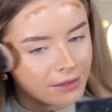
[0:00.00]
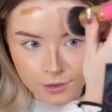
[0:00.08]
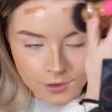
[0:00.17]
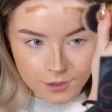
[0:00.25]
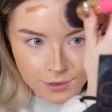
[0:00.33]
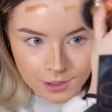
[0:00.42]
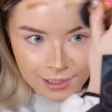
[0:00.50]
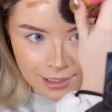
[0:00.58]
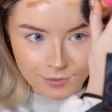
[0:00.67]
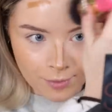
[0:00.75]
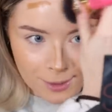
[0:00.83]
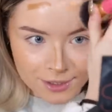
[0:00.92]
The thing that I
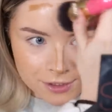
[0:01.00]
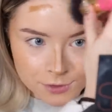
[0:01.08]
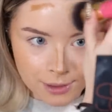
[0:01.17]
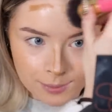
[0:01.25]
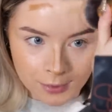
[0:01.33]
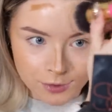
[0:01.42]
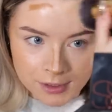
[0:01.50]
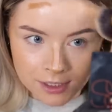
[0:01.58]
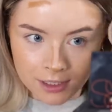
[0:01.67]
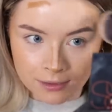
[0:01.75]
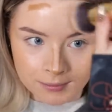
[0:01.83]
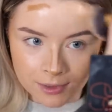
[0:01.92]
love about this cream
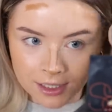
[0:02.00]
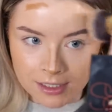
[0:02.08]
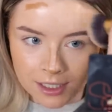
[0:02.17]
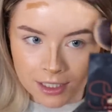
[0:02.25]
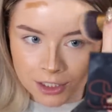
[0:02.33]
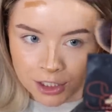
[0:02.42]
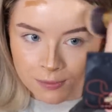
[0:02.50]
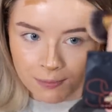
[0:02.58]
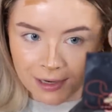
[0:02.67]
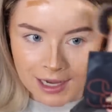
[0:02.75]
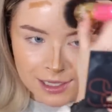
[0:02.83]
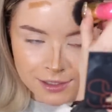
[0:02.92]
bronzer is that it just
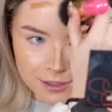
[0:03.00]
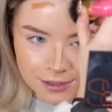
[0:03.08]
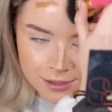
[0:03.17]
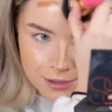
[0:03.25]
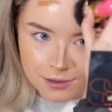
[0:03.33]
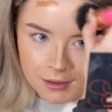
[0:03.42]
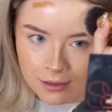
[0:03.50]
blends